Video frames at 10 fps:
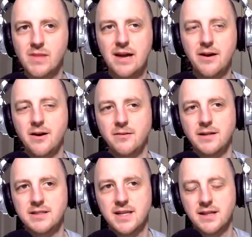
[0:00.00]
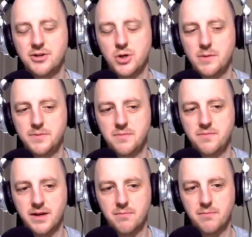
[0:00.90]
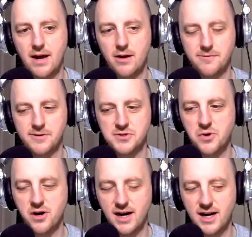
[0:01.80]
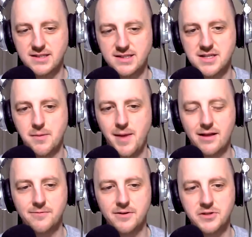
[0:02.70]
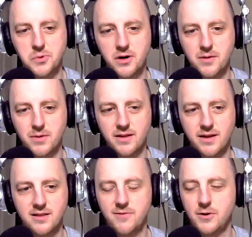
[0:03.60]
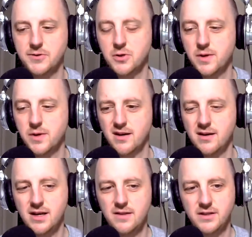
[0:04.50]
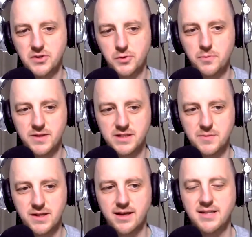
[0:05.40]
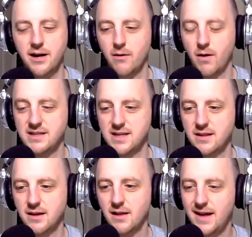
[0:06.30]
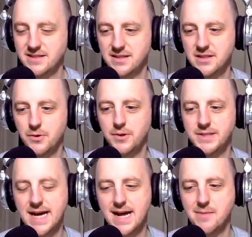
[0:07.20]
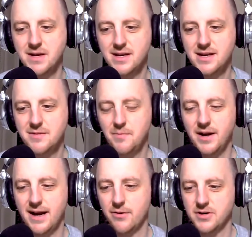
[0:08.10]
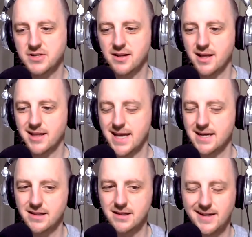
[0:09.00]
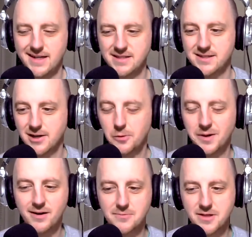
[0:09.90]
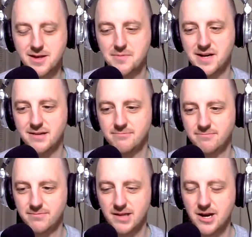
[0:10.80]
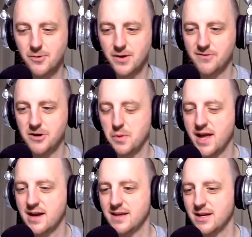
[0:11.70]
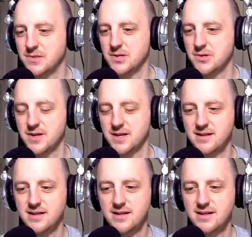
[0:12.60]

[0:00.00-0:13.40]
I don't know. It's like they show up to like battle the First Order, I guess, because they're mad at the First Order, but like they've also been this group that's been like terrorizing the Colossus the whole time. But now they're just gonna like land on the Colossus and go party with them on, whatever new planet they go to. And